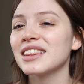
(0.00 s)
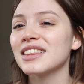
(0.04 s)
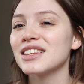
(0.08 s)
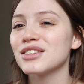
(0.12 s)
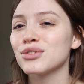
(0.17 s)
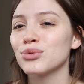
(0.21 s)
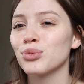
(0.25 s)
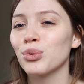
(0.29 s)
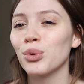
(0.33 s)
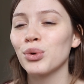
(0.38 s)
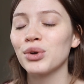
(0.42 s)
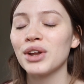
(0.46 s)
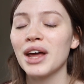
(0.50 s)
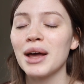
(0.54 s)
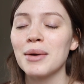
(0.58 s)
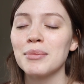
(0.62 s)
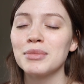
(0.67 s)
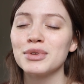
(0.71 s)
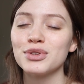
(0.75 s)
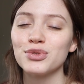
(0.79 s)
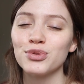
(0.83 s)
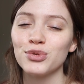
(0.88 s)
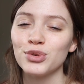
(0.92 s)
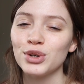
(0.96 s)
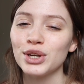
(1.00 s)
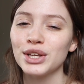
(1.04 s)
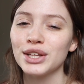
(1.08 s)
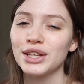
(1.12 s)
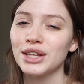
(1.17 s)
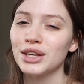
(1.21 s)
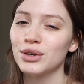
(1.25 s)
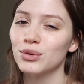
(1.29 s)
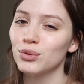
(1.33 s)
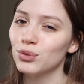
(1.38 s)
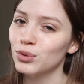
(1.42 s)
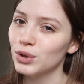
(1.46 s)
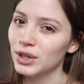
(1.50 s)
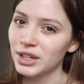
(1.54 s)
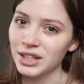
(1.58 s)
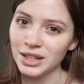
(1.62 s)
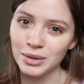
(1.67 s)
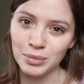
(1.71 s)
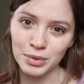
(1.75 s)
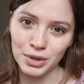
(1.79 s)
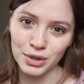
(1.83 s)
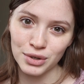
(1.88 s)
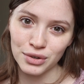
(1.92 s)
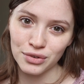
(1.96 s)
this rolled hem is really, really
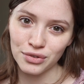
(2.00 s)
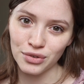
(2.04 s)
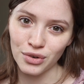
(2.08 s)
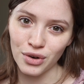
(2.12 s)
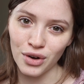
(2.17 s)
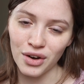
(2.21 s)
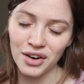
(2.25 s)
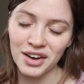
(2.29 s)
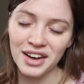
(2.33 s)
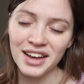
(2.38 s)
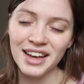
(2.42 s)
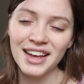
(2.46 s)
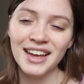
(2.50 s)
beautiful.